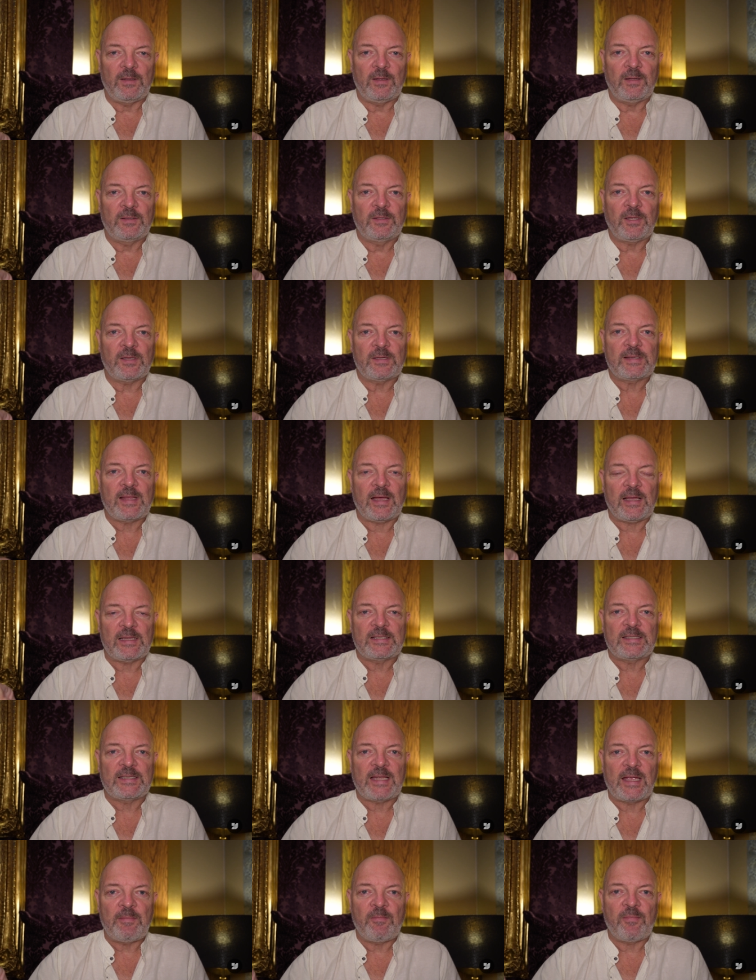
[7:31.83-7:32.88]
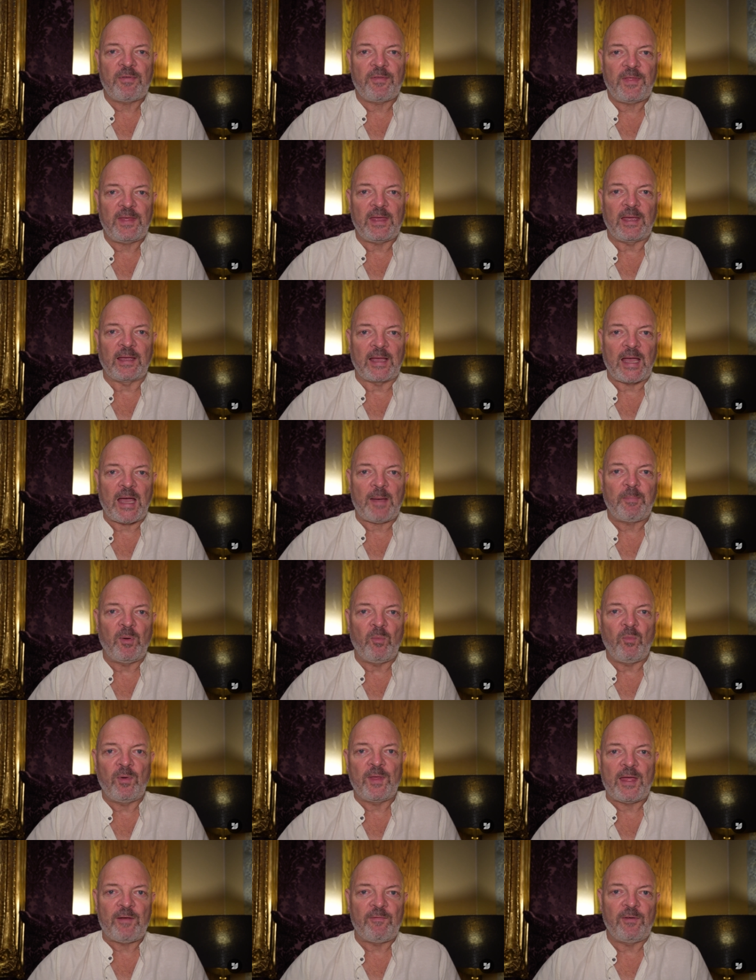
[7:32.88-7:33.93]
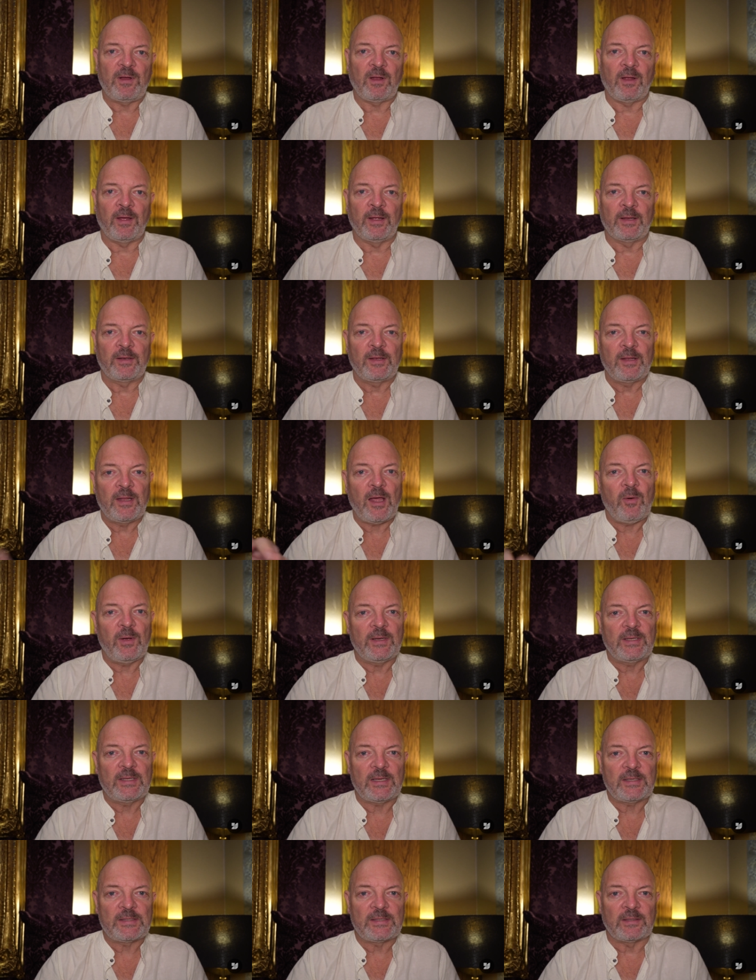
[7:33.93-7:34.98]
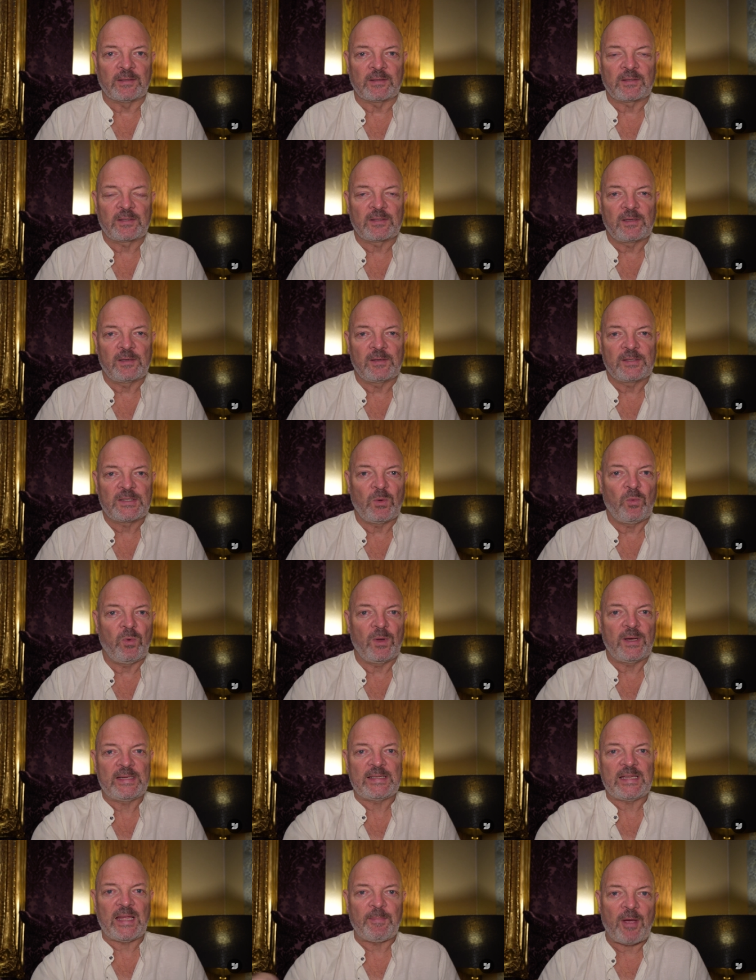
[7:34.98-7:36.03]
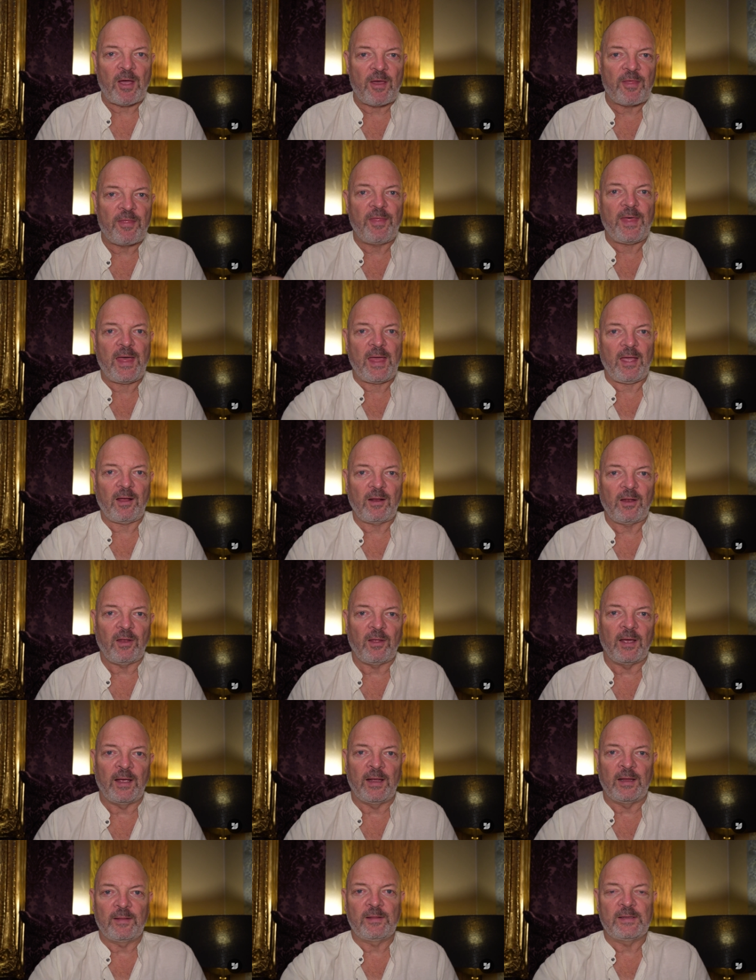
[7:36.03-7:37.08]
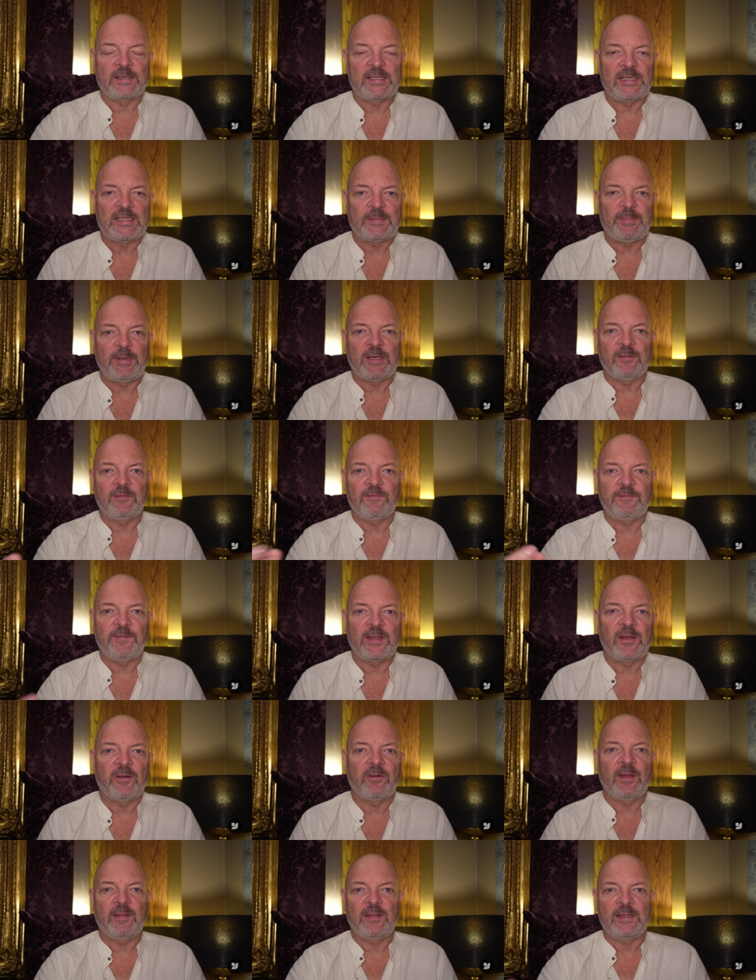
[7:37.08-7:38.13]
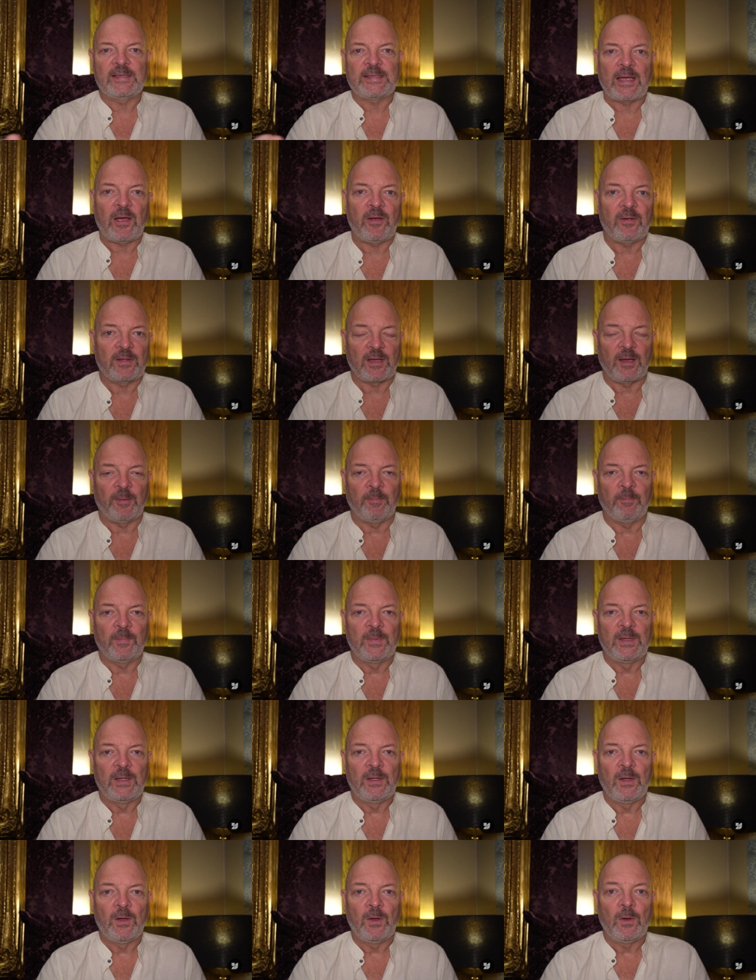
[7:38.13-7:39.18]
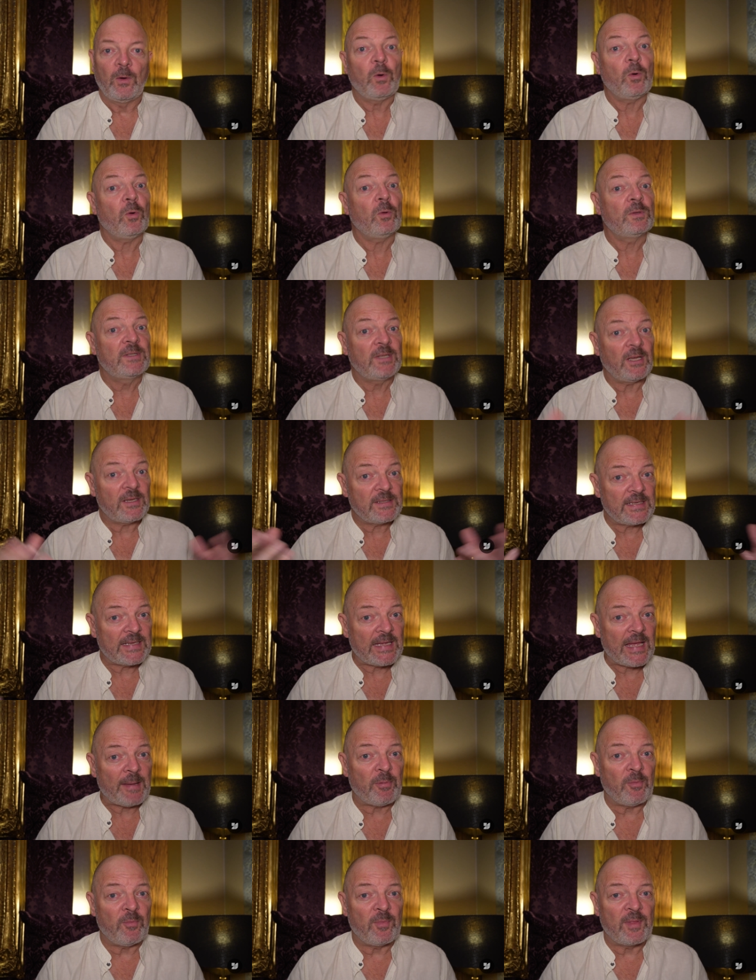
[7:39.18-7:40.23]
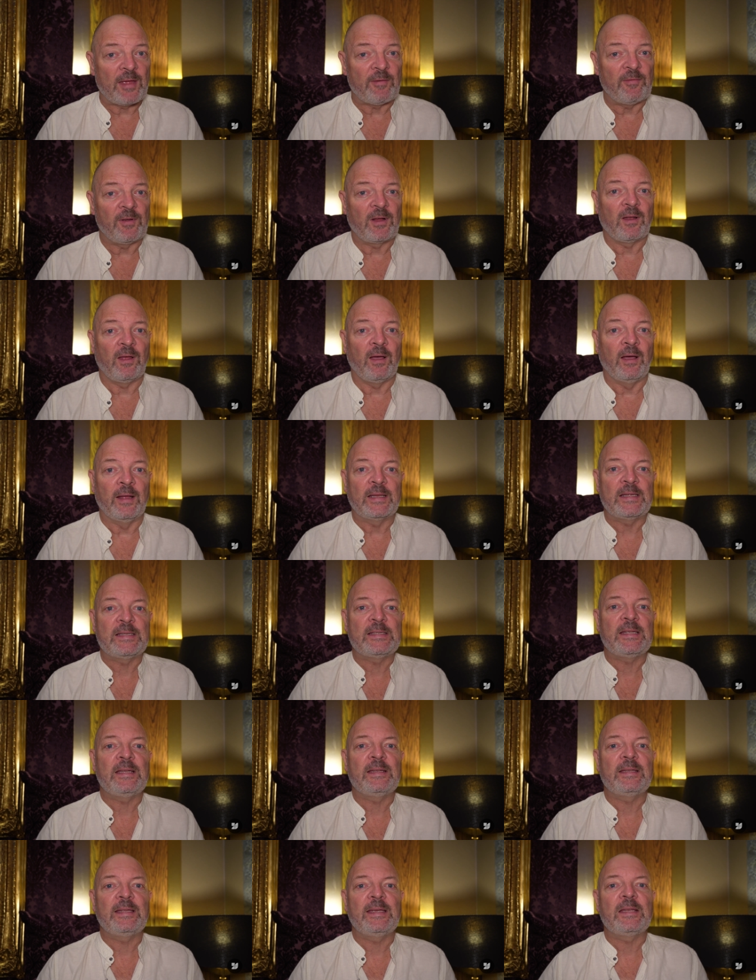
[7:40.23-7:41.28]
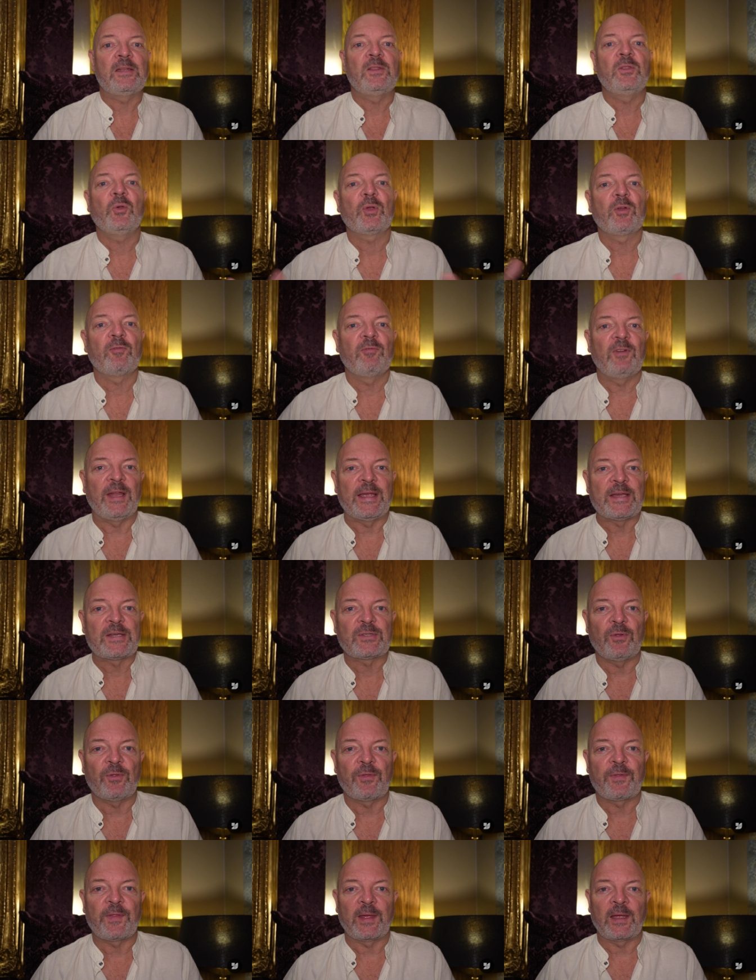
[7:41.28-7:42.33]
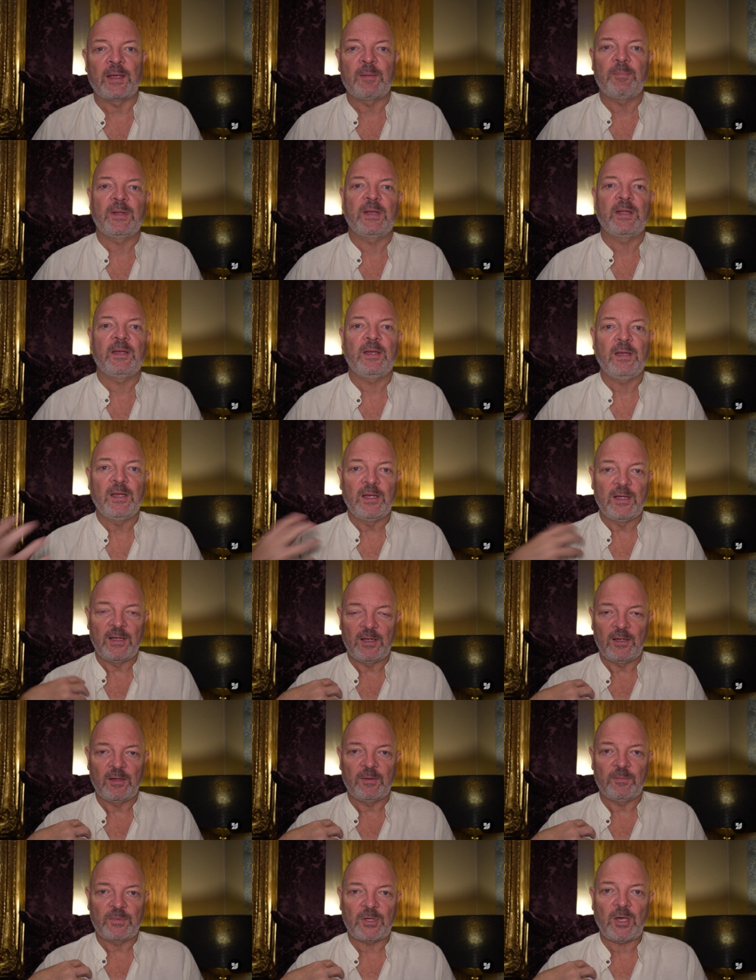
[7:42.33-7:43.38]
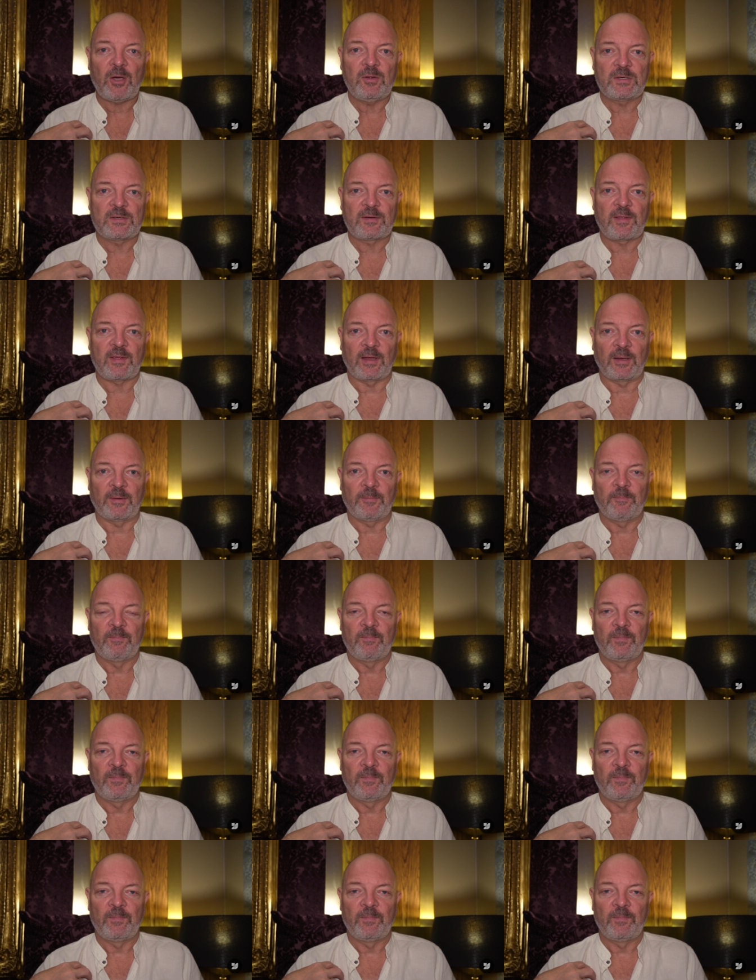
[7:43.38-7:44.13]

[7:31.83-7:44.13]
does that same thing happen with every client? No, it doesn't. So what is it about that client that seems to be configuring this outcome? Or does it happen with every client? Is it indeed not a relational thing, but a coach thing?